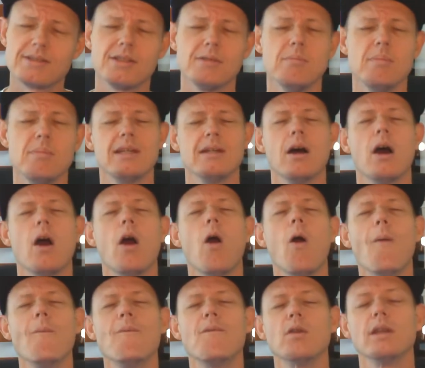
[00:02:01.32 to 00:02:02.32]
to be
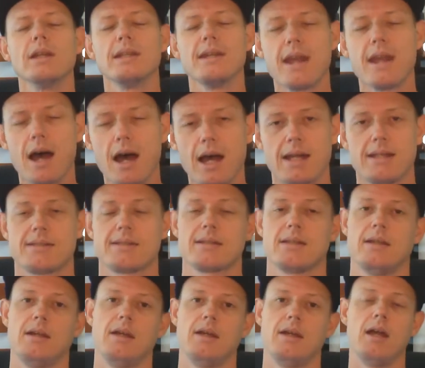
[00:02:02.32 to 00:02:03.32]
hopefully not
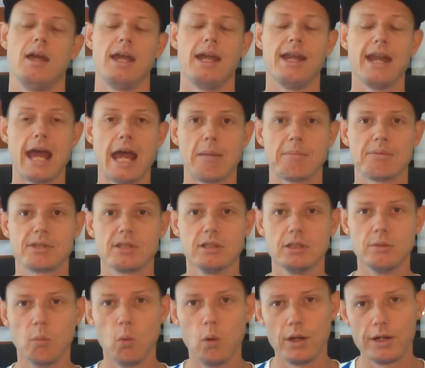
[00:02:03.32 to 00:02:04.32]
an
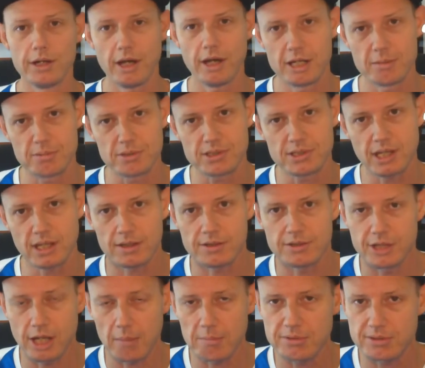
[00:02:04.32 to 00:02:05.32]
absolute
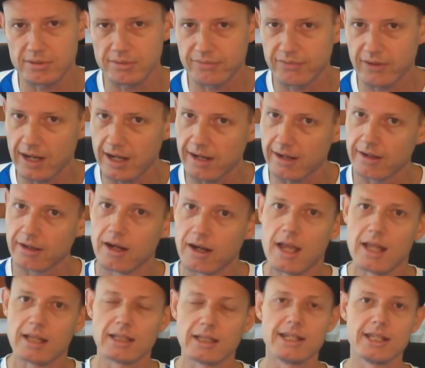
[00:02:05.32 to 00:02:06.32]
100% dumpster fire
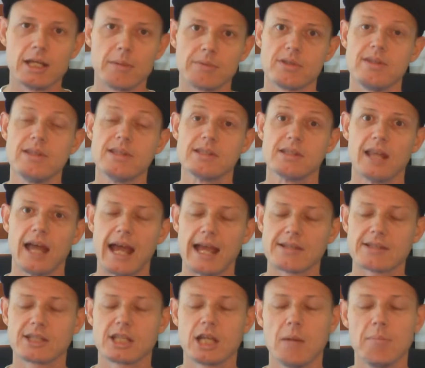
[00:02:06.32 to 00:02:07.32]
leading up to these
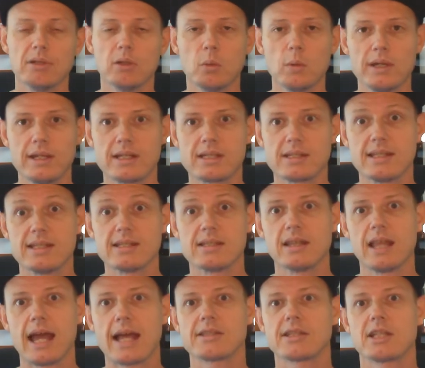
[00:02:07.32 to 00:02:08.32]
last couple of weeks, these
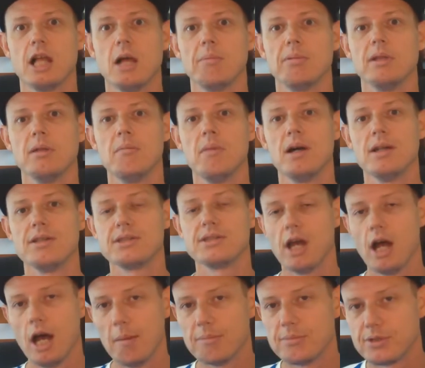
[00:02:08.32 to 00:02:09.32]
last couple of months,
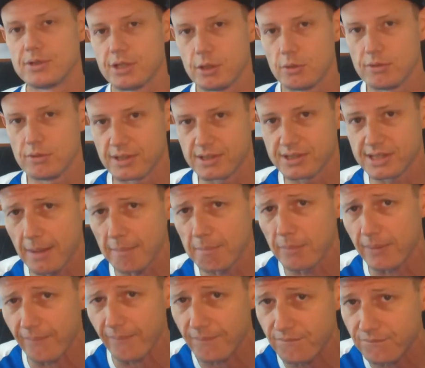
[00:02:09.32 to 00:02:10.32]
up to
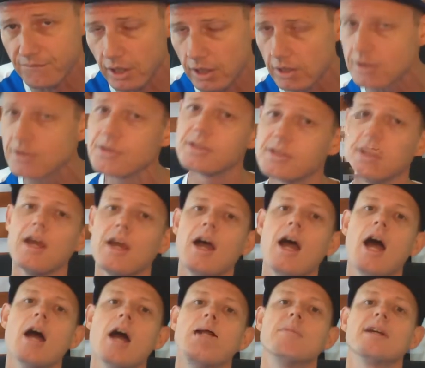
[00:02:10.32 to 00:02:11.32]
December 1st,
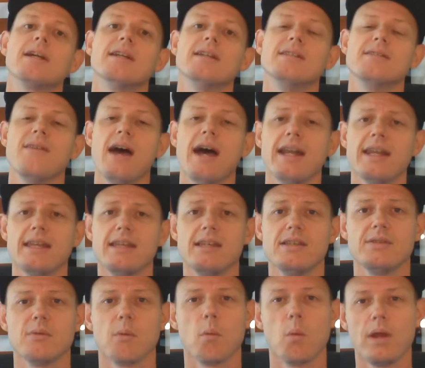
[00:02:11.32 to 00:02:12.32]
because that
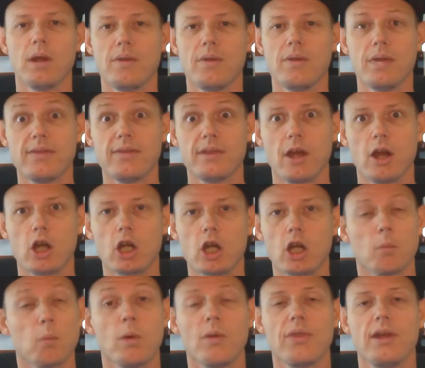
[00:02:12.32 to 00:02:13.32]
is when
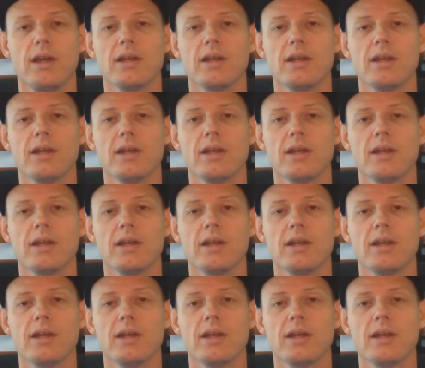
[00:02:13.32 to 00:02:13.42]
when